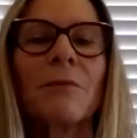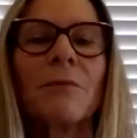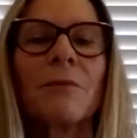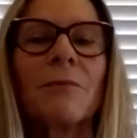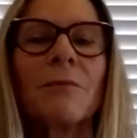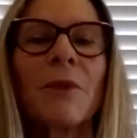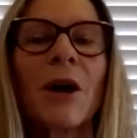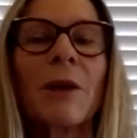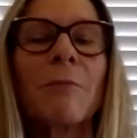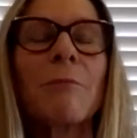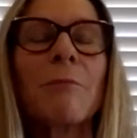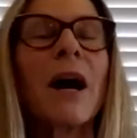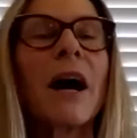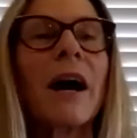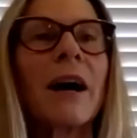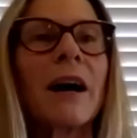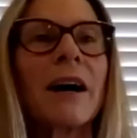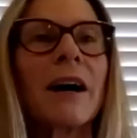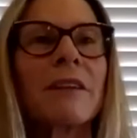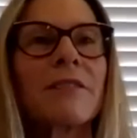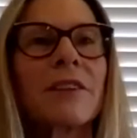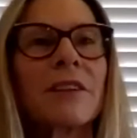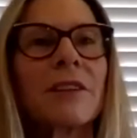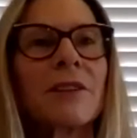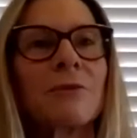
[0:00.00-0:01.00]
my
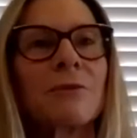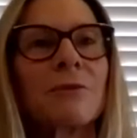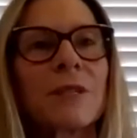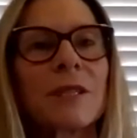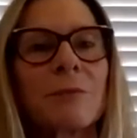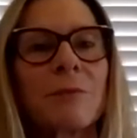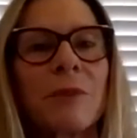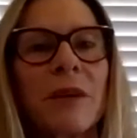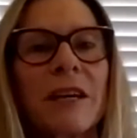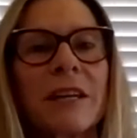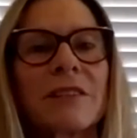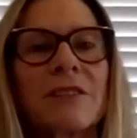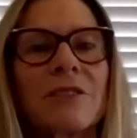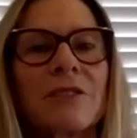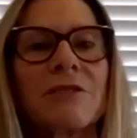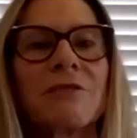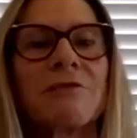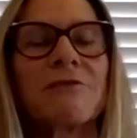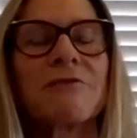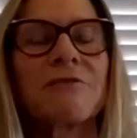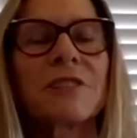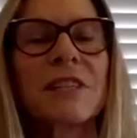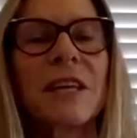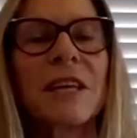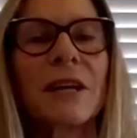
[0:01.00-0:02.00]
path in the respect of
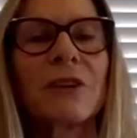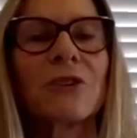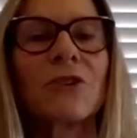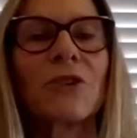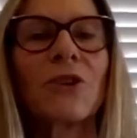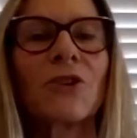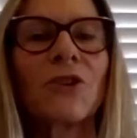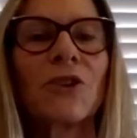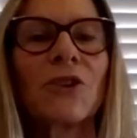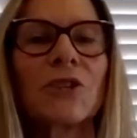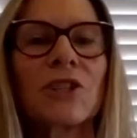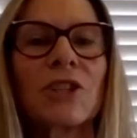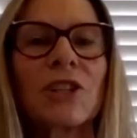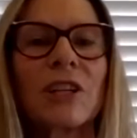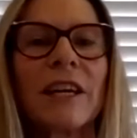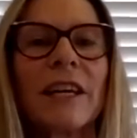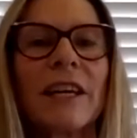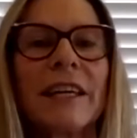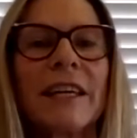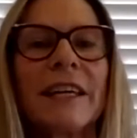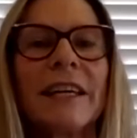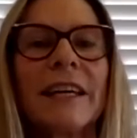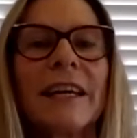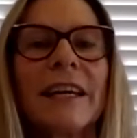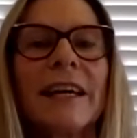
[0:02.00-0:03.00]

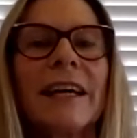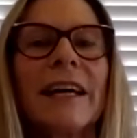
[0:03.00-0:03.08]
technology.